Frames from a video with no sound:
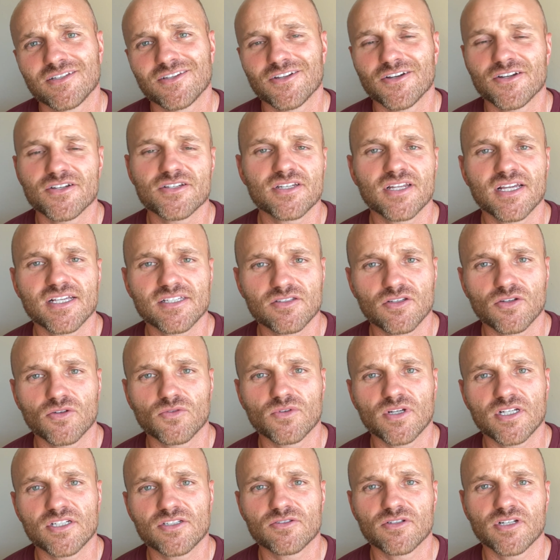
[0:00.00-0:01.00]
There's a nice little
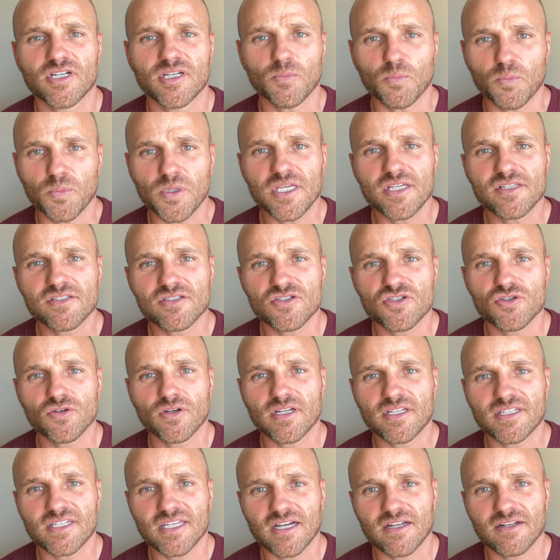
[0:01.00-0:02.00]
restaurant, pizza
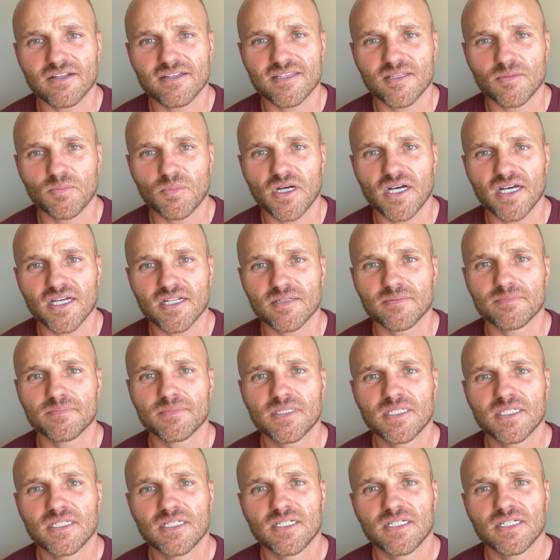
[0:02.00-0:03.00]
joint down at the bottom,
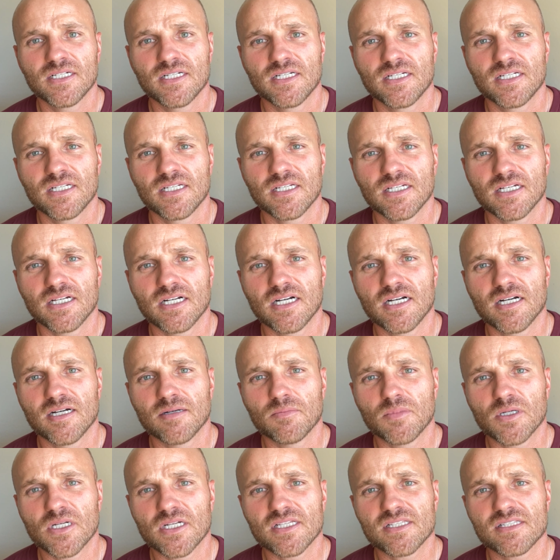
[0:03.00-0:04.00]

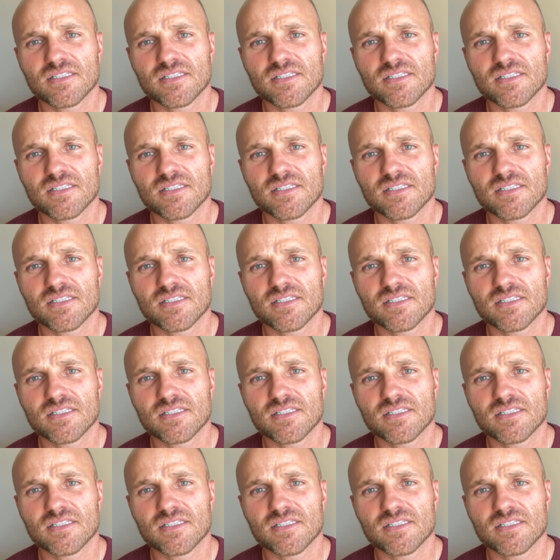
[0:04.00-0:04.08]
but